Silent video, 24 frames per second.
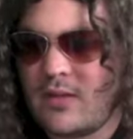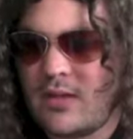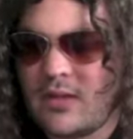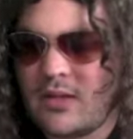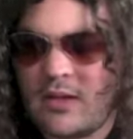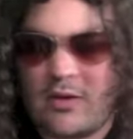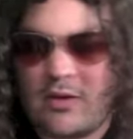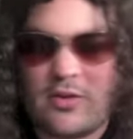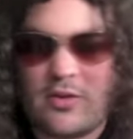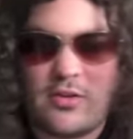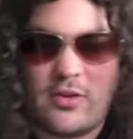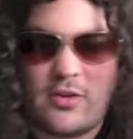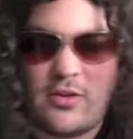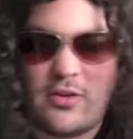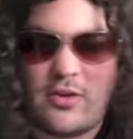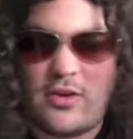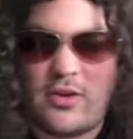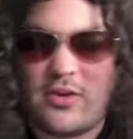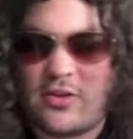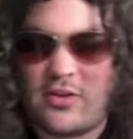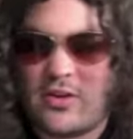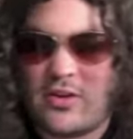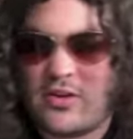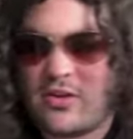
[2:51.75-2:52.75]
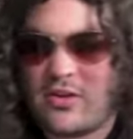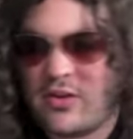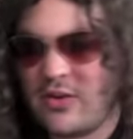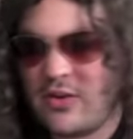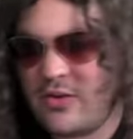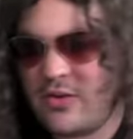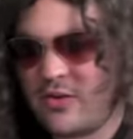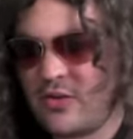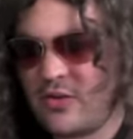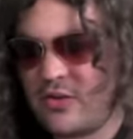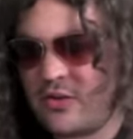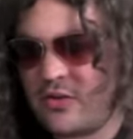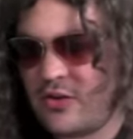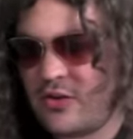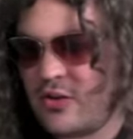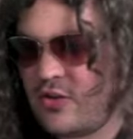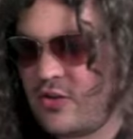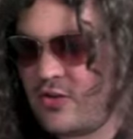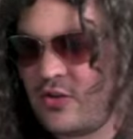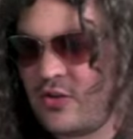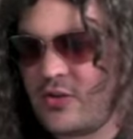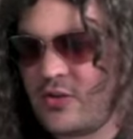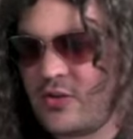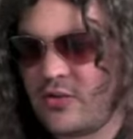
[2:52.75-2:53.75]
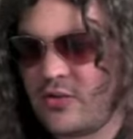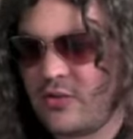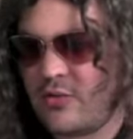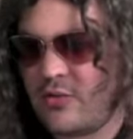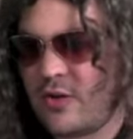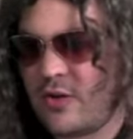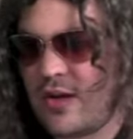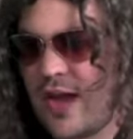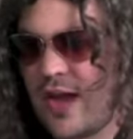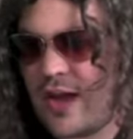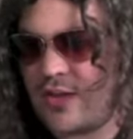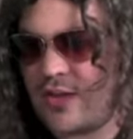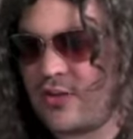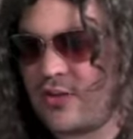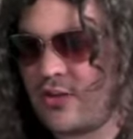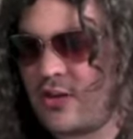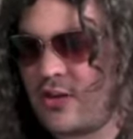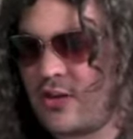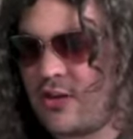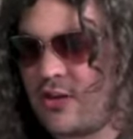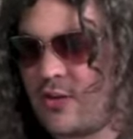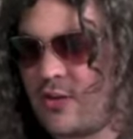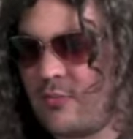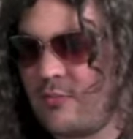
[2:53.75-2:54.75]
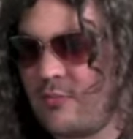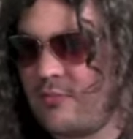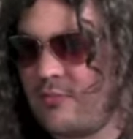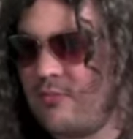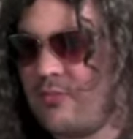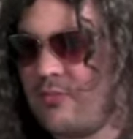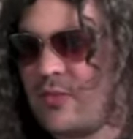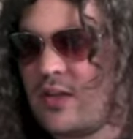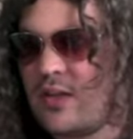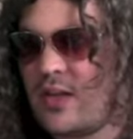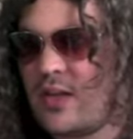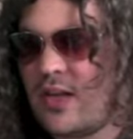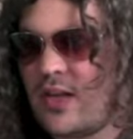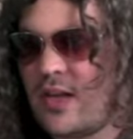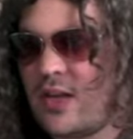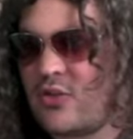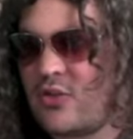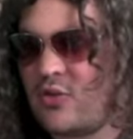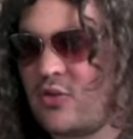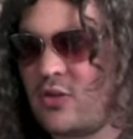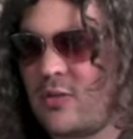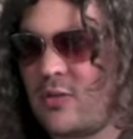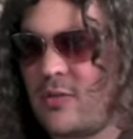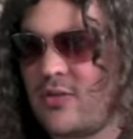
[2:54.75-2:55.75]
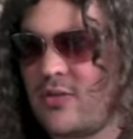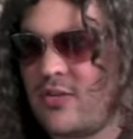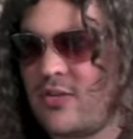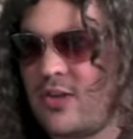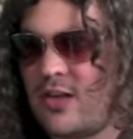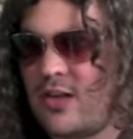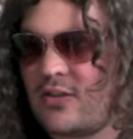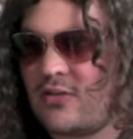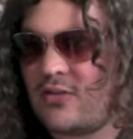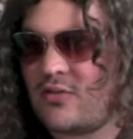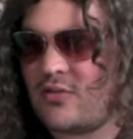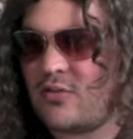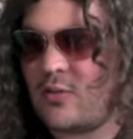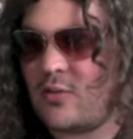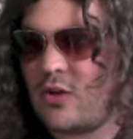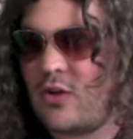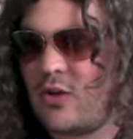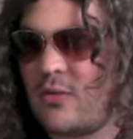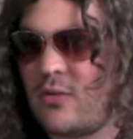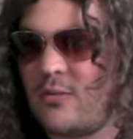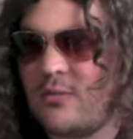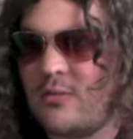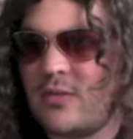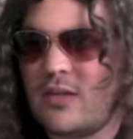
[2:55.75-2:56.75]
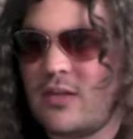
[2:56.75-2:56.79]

Gary Sinise, he's he's he's a, he's a, he's a great actor, you know, and I enjoy him as an actor as well.